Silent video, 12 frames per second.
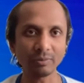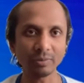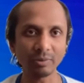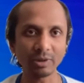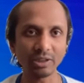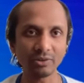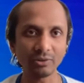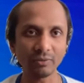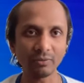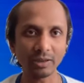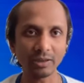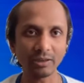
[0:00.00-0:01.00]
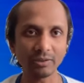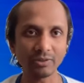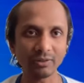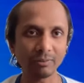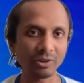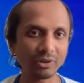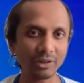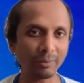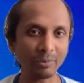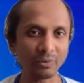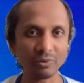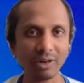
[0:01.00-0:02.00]
Everybody is offering some other
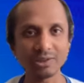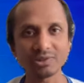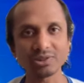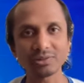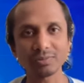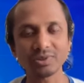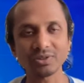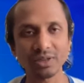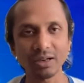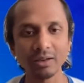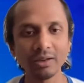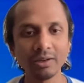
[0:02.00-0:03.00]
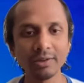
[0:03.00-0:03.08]
type of strategies, but still